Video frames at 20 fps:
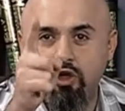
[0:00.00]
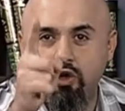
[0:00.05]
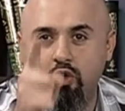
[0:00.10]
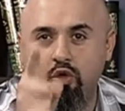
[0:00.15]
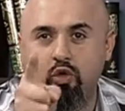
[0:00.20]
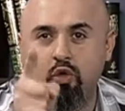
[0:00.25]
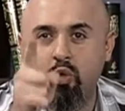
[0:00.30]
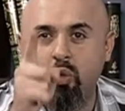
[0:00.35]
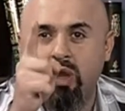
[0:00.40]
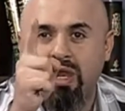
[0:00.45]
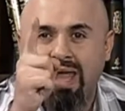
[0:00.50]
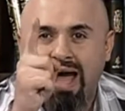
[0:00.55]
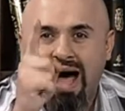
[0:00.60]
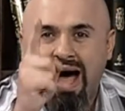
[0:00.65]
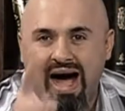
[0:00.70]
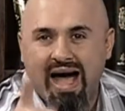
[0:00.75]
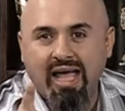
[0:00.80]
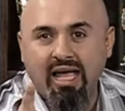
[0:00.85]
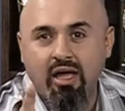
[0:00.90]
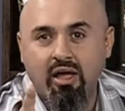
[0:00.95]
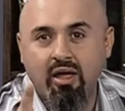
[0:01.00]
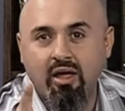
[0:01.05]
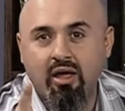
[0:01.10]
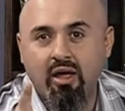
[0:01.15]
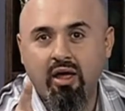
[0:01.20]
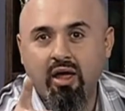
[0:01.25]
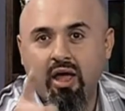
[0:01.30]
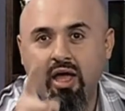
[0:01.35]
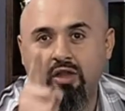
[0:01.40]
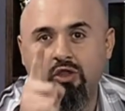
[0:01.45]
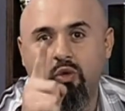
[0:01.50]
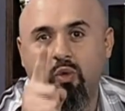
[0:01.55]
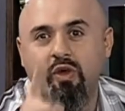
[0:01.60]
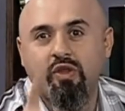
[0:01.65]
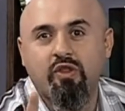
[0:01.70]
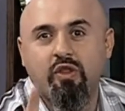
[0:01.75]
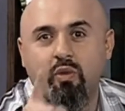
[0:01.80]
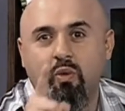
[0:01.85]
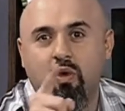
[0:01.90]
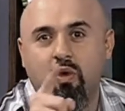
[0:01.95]
You who lie and
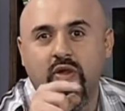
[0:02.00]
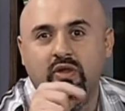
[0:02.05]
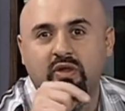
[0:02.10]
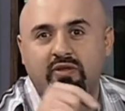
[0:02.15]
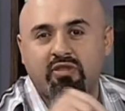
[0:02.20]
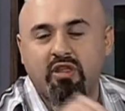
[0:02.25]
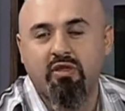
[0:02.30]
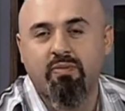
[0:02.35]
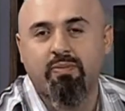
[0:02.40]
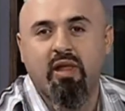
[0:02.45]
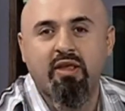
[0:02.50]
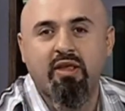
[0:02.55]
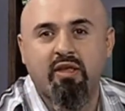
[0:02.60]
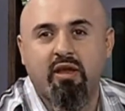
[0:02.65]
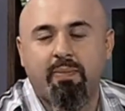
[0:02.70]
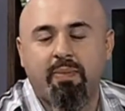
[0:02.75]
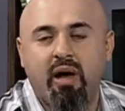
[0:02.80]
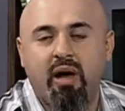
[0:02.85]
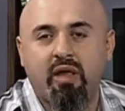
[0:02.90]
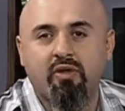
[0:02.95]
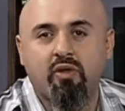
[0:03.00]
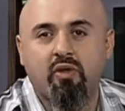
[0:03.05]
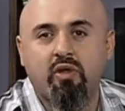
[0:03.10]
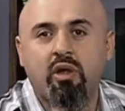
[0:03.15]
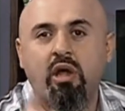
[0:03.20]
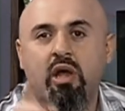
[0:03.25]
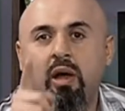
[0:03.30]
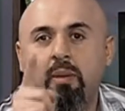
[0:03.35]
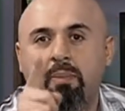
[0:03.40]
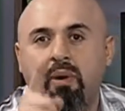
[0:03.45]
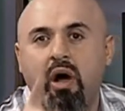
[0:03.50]
twist the words of this blessed apostle,